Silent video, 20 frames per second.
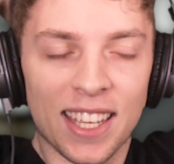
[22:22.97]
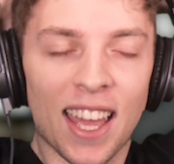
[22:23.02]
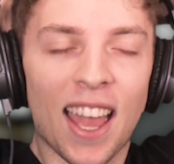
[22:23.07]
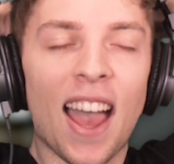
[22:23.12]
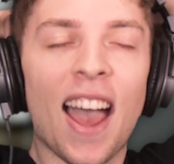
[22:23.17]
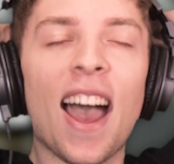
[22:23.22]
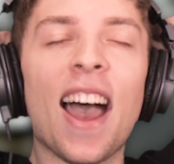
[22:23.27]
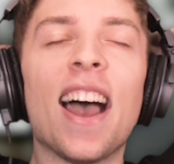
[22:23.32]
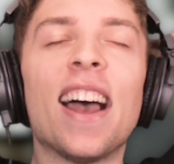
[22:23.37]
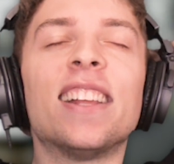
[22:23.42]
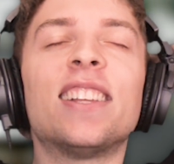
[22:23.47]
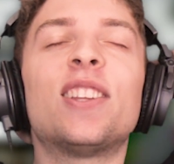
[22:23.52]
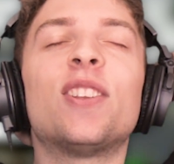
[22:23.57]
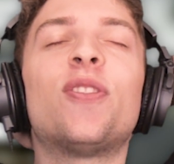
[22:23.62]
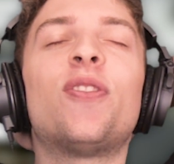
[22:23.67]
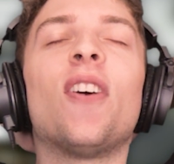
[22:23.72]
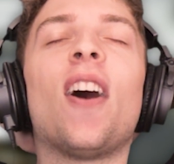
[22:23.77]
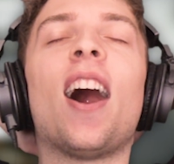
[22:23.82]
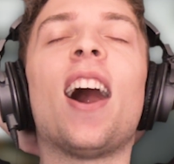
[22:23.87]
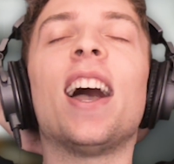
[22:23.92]

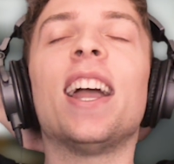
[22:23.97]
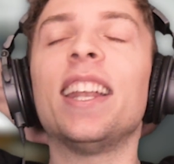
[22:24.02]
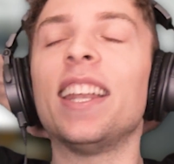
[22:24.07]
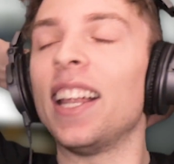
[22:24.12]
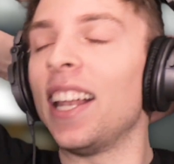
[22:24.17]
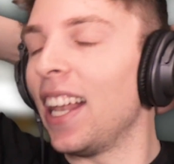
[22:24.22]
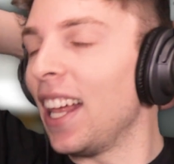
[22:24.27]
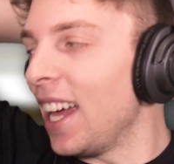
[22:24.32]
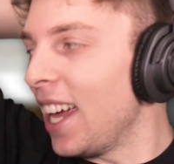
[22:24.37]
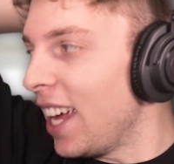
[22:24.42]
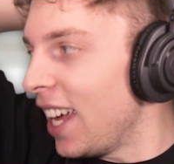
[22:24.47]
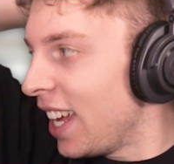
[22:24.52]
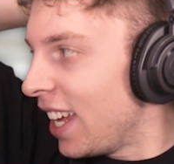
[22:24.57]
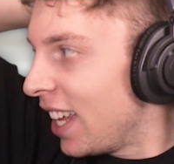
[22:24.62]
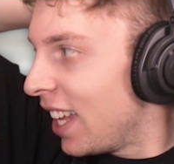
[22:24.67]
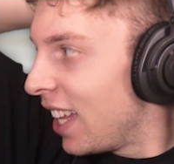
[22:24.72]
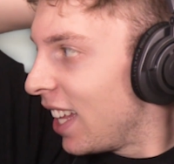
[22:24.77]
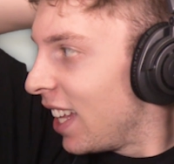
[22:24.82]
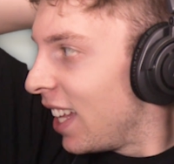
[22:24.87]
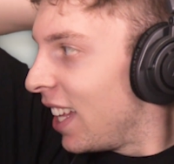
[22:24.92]
Yes, finally! Literally the
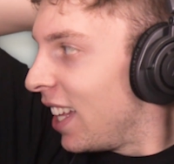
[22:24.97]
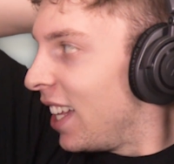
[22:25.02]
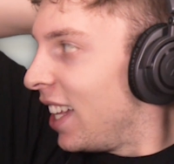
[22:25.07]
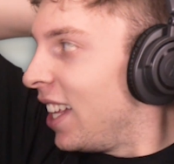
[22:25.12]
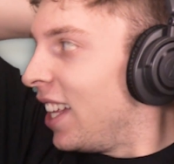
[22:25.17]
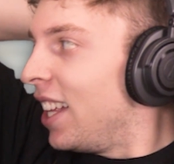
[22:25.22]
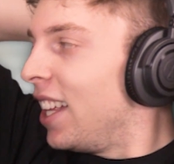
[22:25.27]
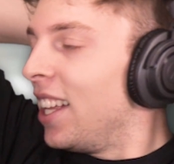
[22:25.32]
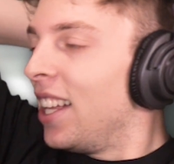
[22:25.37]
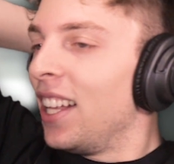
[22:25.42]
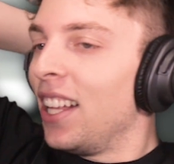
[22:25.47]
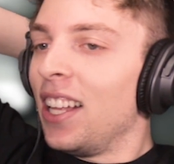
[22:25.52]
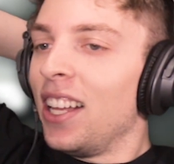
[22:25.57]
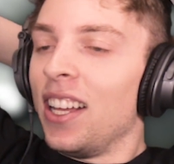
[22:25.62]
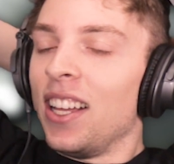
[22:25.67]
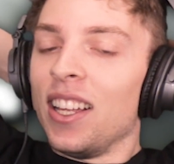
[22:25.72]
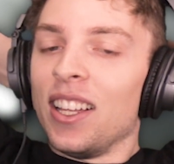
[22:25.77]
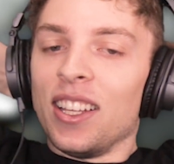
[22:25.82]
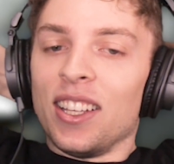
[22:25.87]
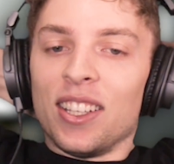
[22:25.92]
most difficult
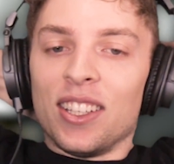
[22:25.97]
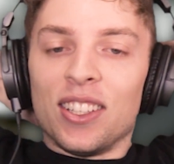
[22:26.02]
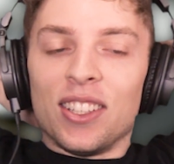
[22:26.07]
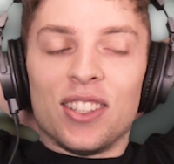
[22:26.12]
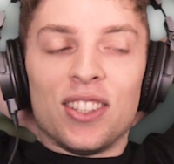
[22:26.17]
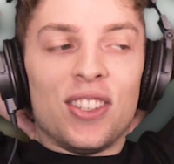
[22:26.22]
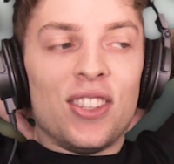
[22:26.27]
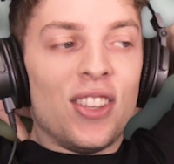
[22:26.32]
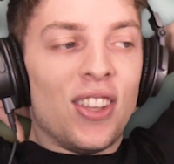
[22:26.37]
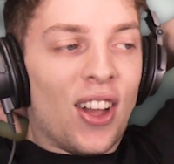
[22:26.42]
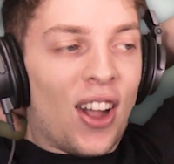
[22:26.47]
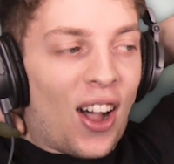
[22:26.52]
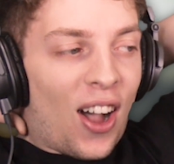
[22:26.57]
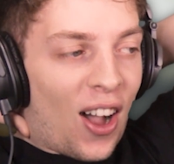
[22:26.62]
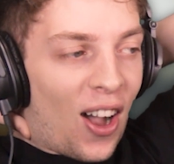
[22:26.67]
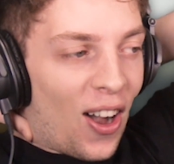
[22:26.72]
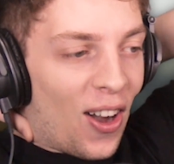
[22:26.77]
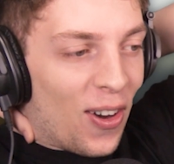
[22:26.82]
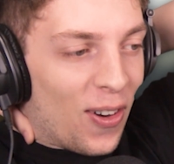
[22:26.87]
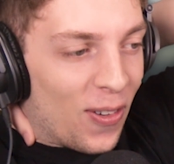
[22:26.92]
level I've ever played.
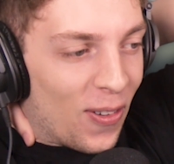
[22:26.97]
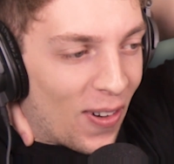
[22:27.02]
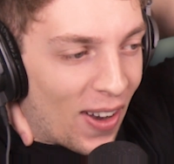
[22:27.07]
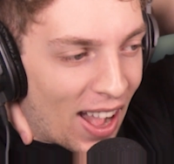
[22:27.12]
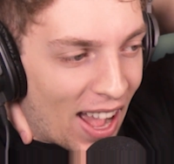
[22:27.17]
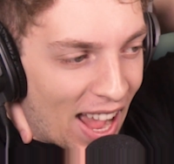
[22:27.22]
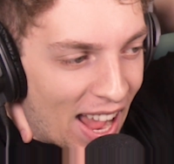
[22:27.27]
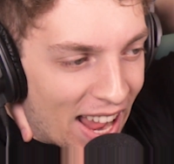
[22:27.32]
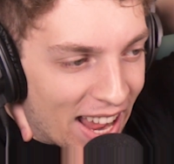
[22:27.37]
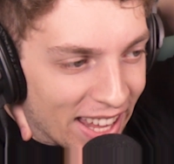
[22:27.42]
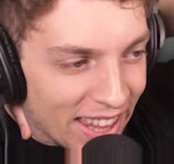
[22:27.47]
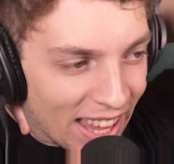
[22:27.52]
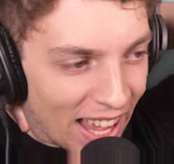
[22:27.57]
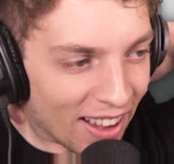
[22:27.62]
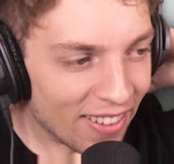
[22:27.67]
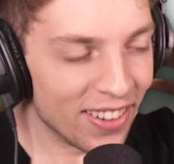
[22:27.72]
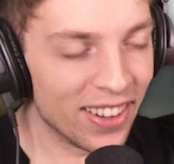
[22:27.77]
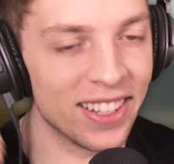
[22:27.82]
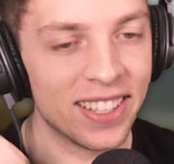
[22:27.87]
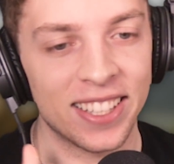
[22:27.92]
No way,
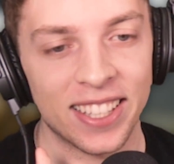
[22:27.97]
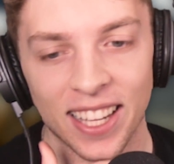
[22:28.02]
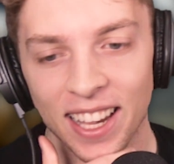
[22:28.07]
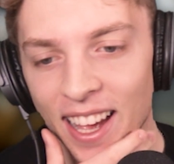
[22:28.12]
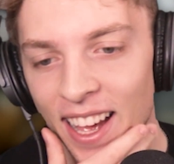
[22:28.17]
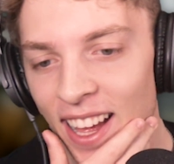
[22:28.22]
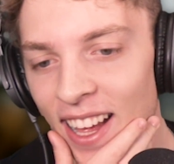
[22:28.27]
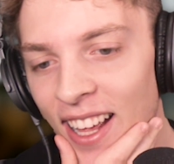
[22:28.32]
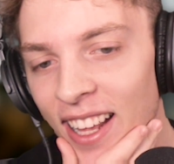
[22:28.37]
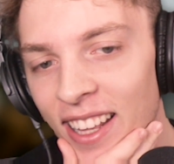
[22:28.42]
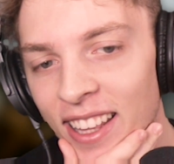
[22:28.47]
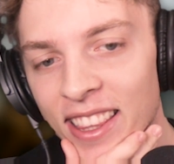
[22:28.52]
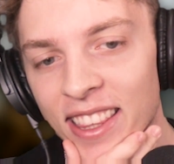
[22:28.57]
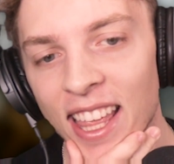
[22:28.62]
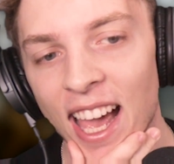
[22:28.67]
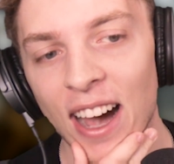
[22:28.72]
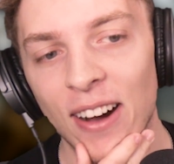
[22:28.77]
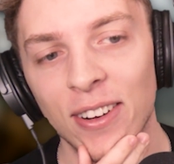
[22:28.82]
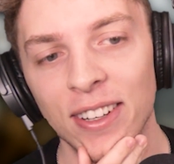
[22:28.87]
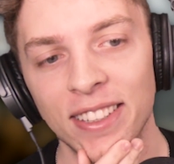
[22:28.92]
that was...
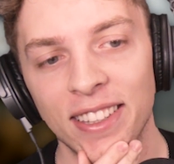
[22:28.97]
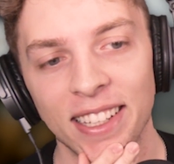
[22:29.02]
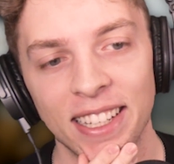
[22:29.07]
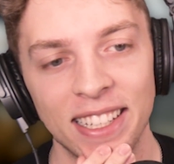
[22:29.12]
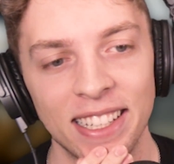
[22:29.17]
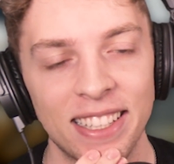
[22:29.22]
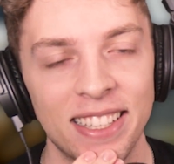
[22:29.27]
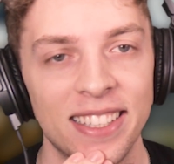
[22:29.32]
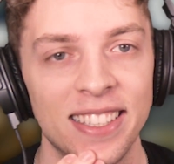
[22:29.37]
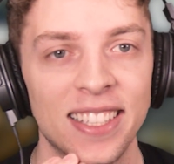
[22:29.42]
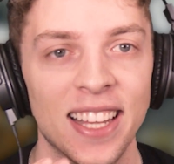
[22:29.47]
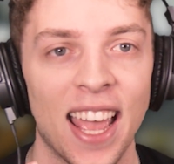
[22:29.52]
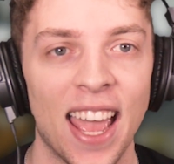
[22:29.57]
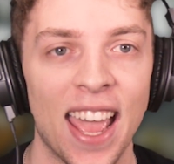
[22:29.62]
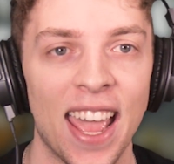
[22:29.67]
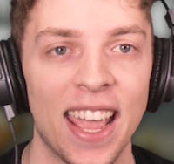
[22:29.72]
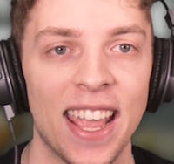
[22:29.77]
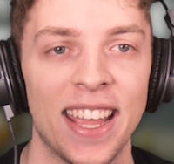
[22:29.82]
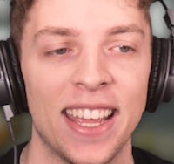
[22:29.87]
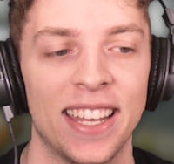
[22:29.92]
That was
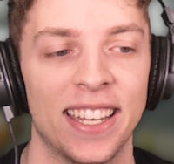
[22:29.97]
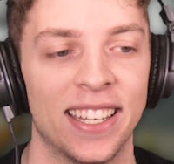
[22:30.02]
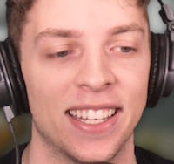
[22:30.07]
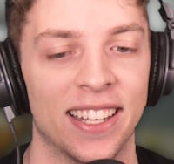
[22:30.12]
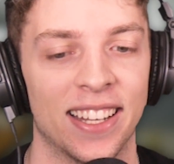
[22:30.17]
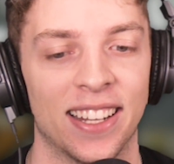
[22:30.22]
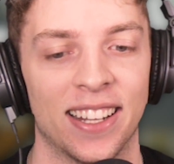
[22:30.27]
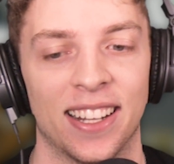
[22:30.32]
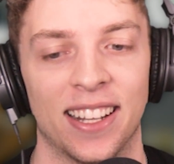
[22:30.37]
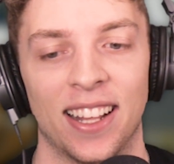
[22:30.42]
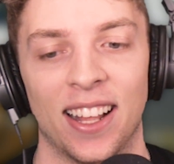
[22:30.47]
insane.